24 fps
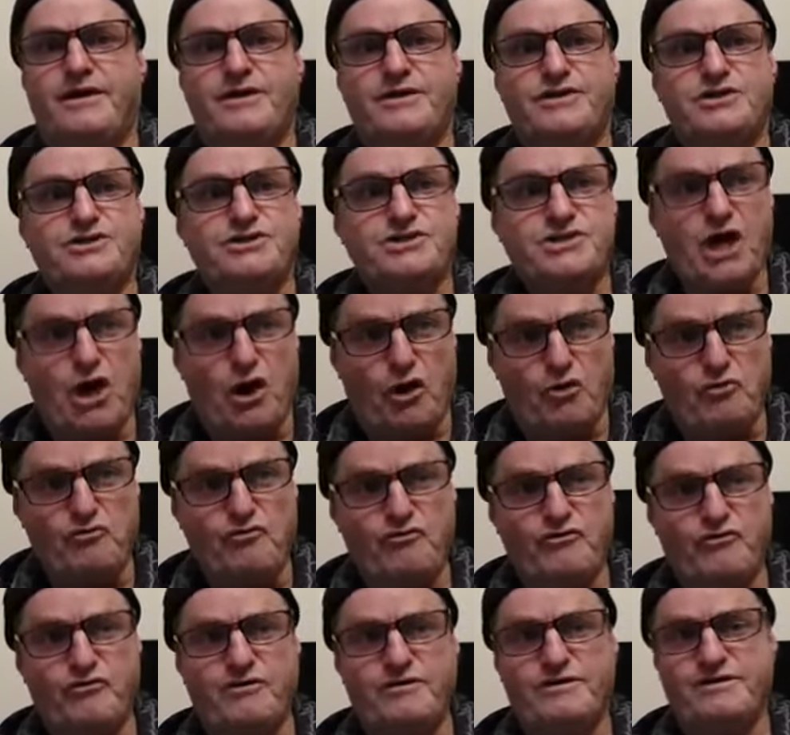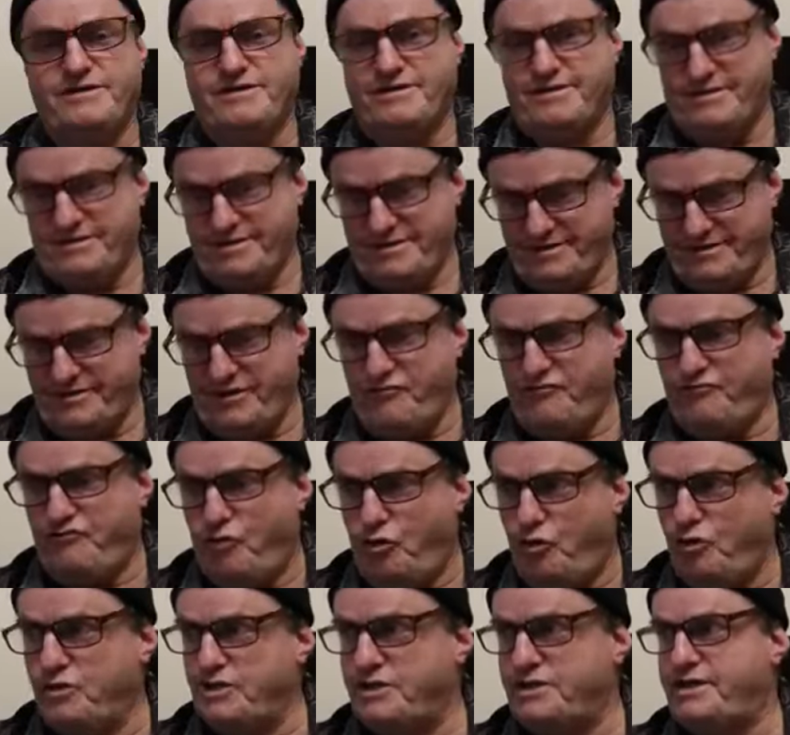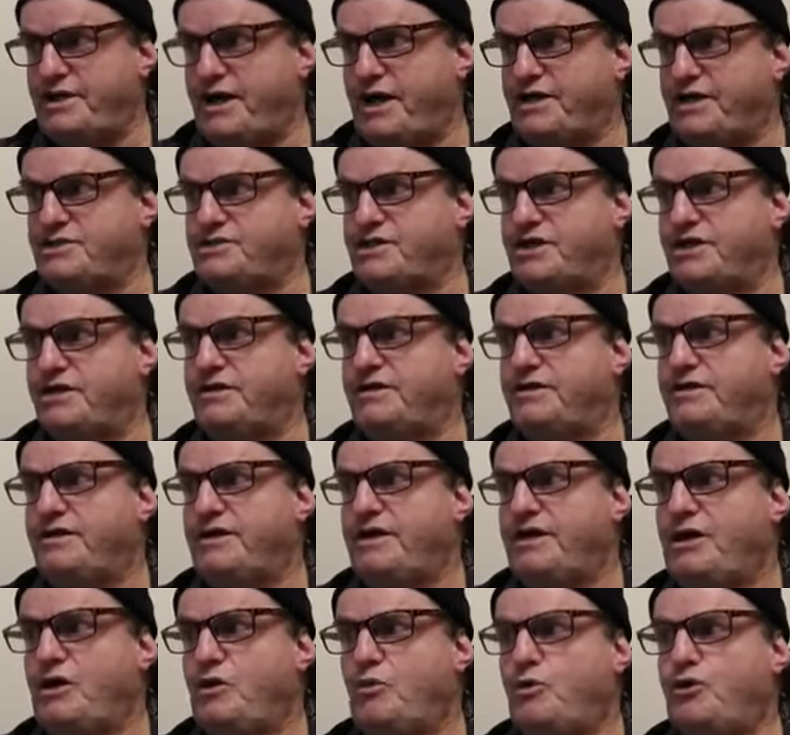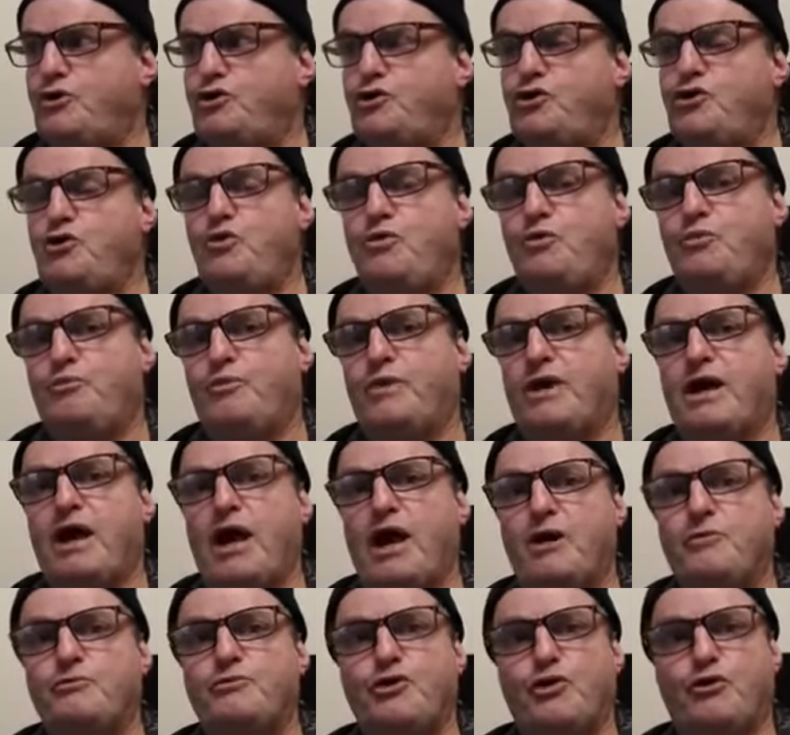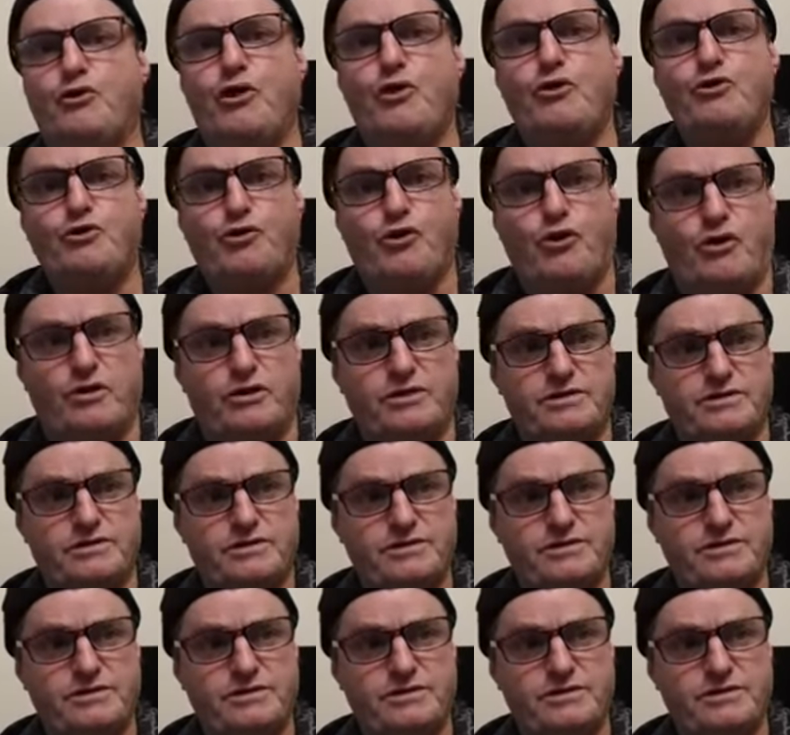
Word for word: Self, the fallen nature, when you become your own God,